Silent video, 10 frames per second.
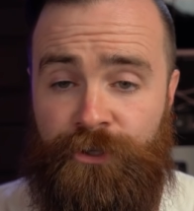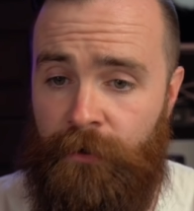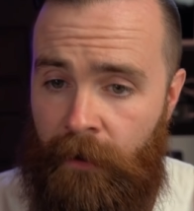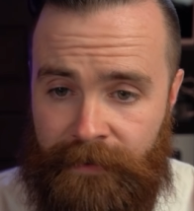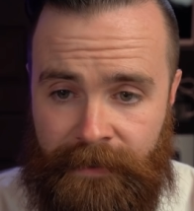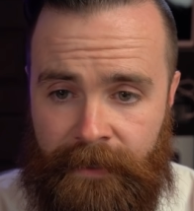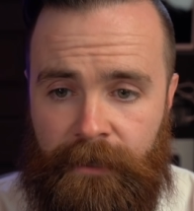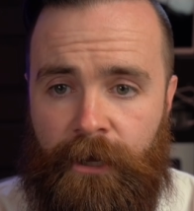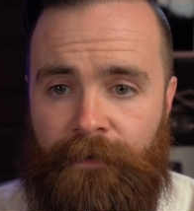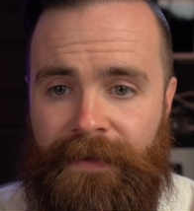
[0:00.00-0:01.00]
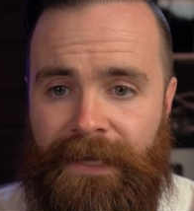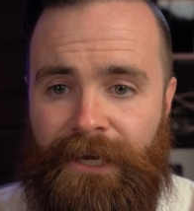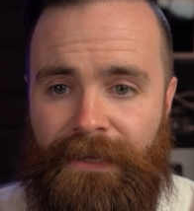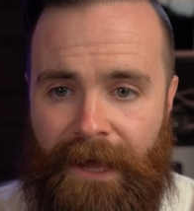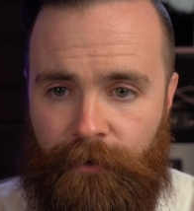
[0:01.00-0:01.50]
Once you're logged in, click on the
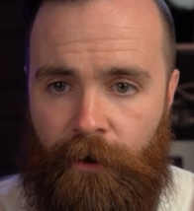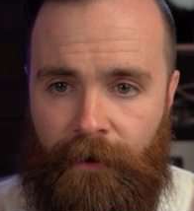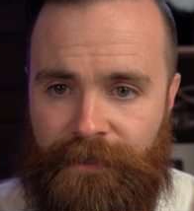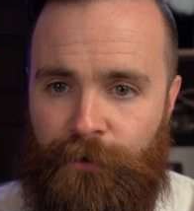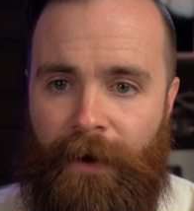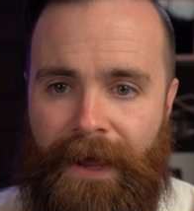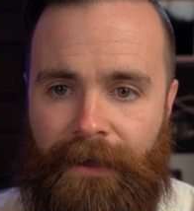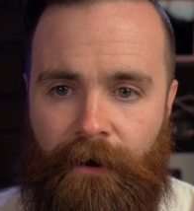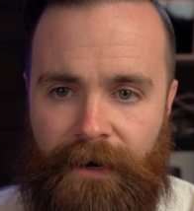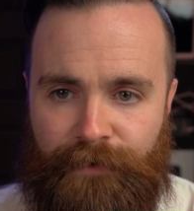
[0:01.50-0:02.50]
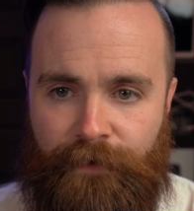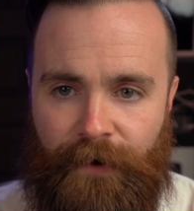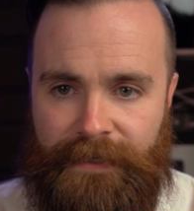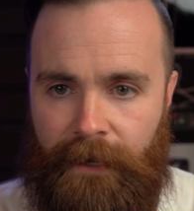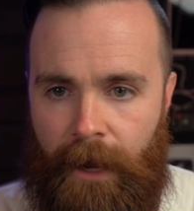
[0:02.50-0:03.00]
Cloud Console icon at the
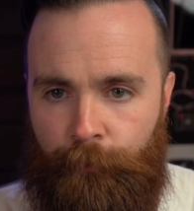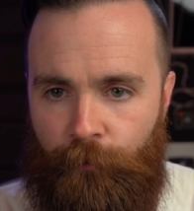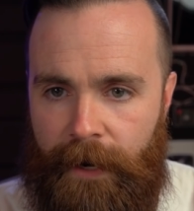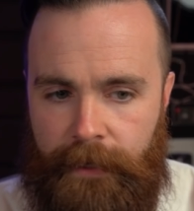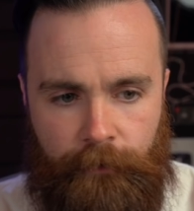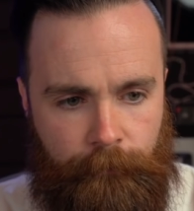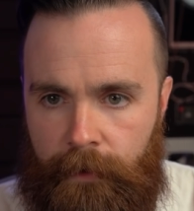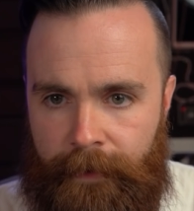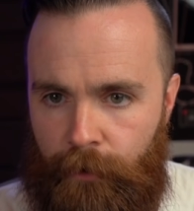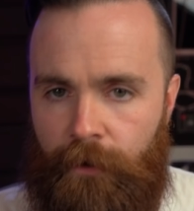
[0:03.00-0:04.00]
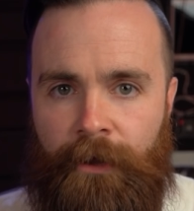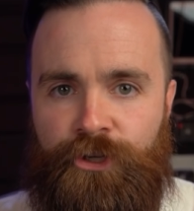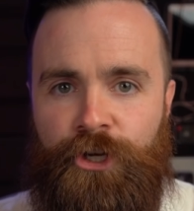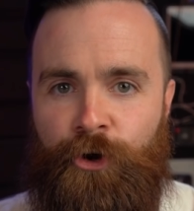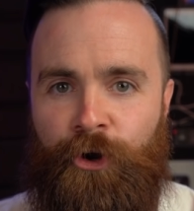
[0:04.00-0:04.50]
very top right here, and that'll
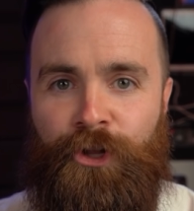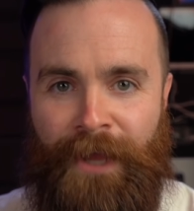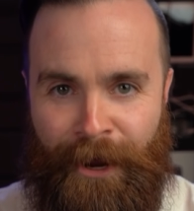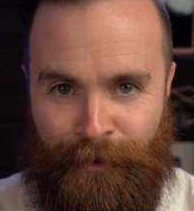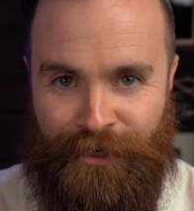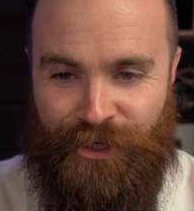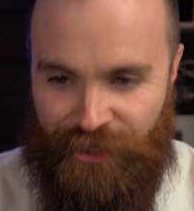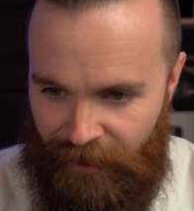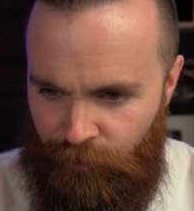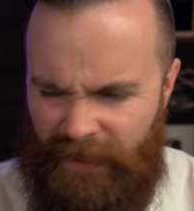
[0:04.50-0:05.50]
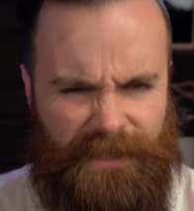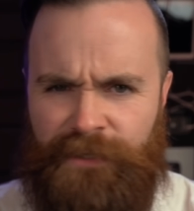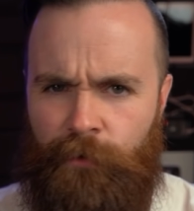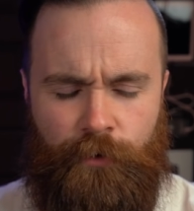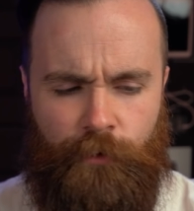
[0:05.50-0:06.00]
launch your Cloud Shell, and it's
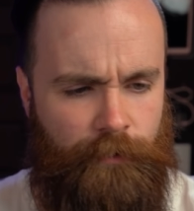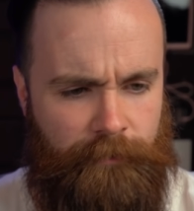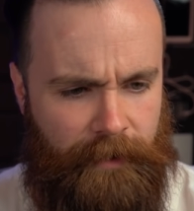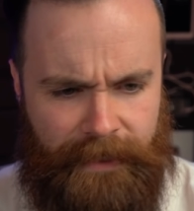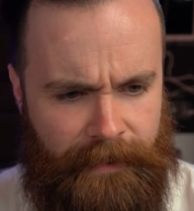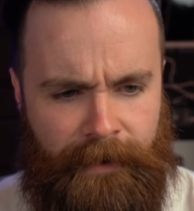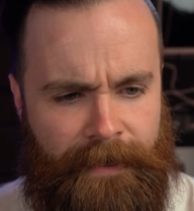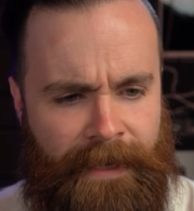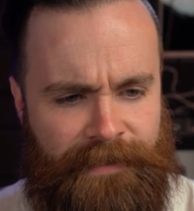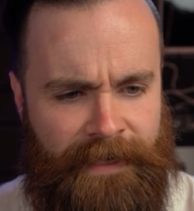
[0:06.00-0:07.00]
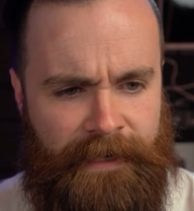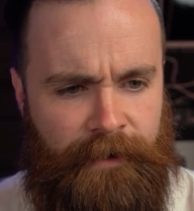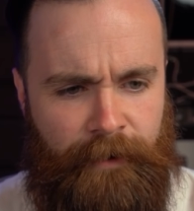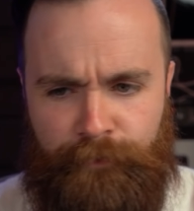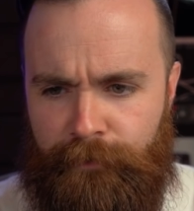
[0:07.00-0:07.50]
so cool. Again, I can't say it
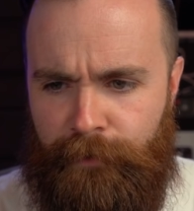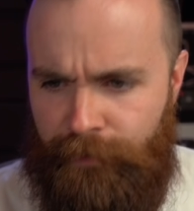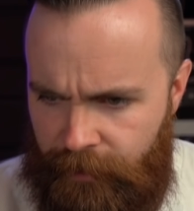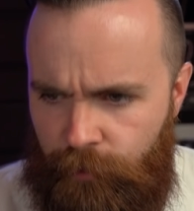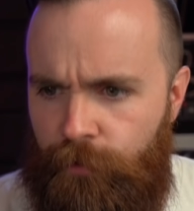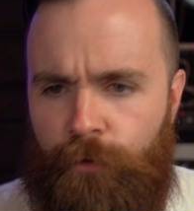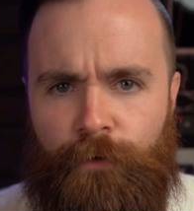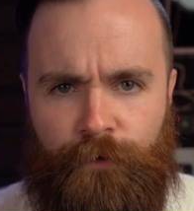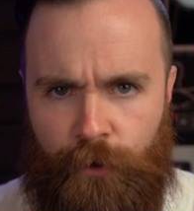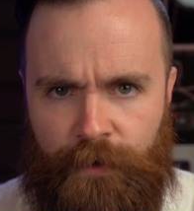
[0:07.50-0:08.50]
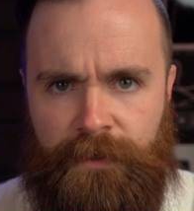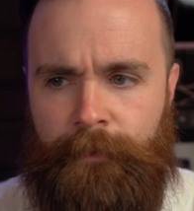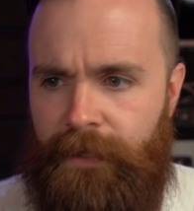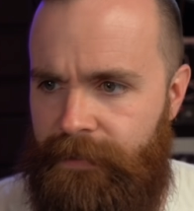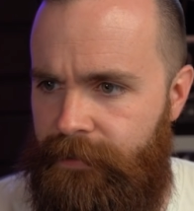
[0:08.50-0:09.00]
enough. Thank you, Google, for doing something like